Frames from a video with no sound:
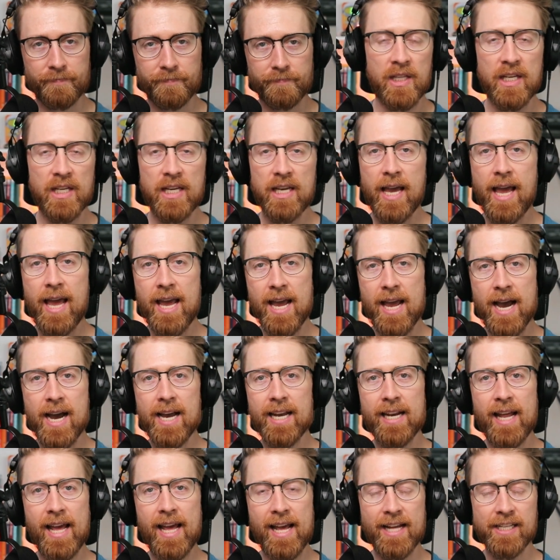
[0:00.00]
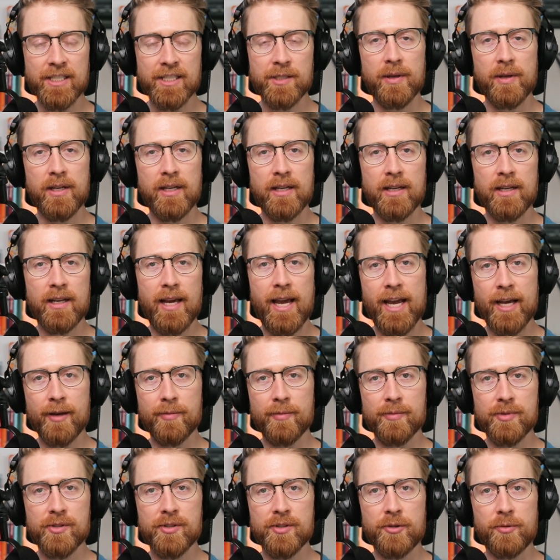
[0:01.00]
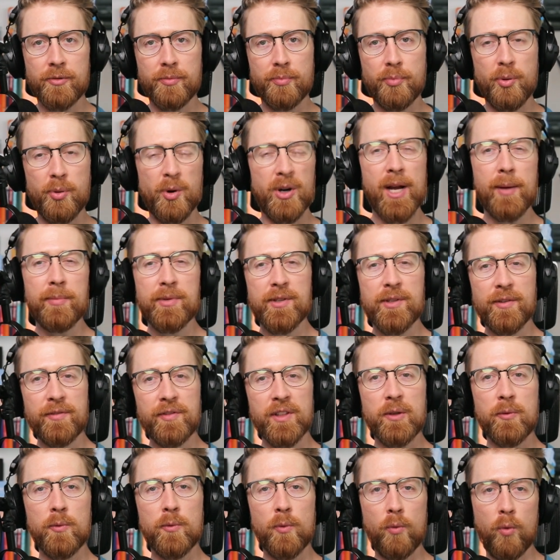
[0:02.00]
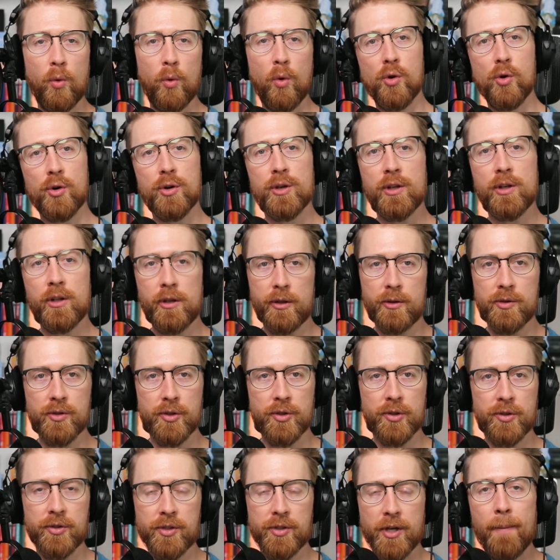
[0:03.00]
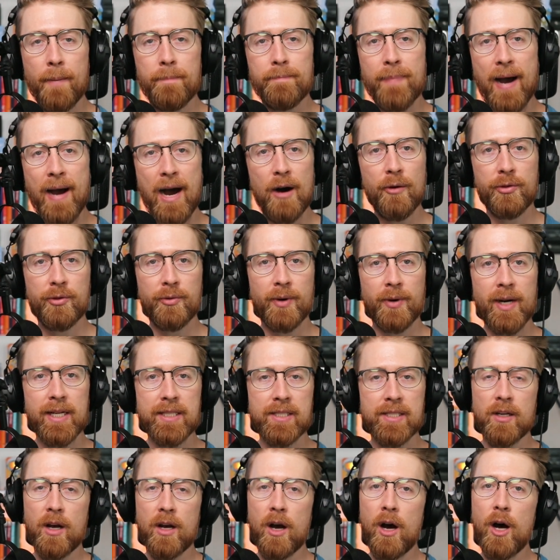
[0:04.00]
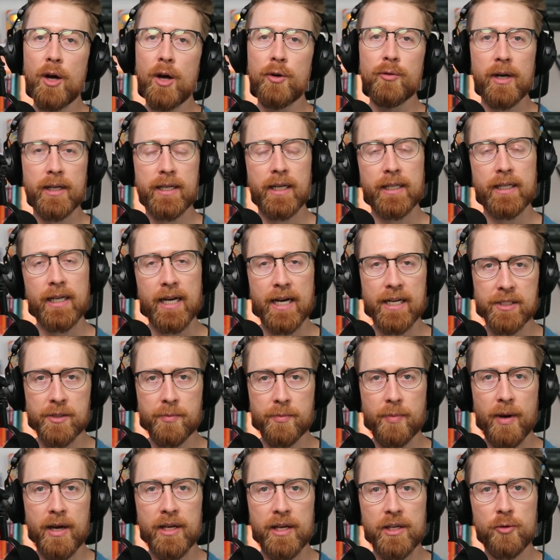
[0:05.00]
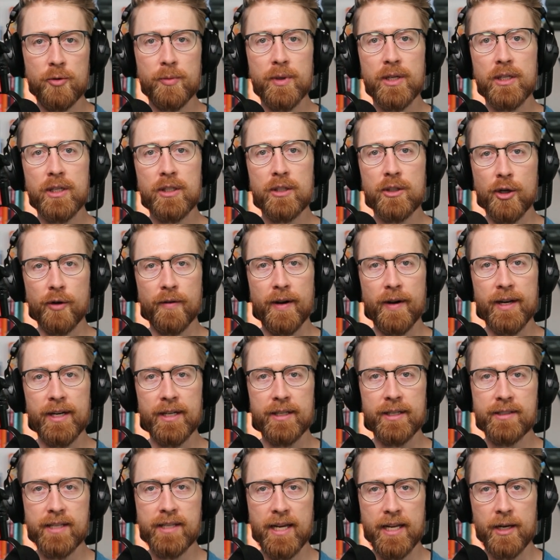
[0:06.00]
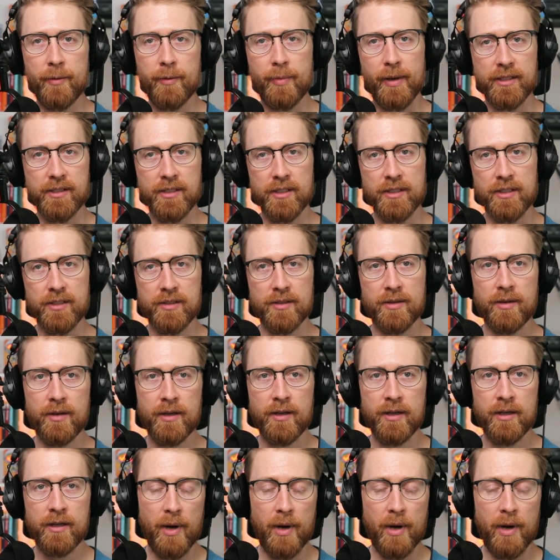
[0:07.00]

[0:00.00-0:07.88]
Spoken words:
The AI enhancement aims to preemptively warn users about threats unrecognized by human-curated databases.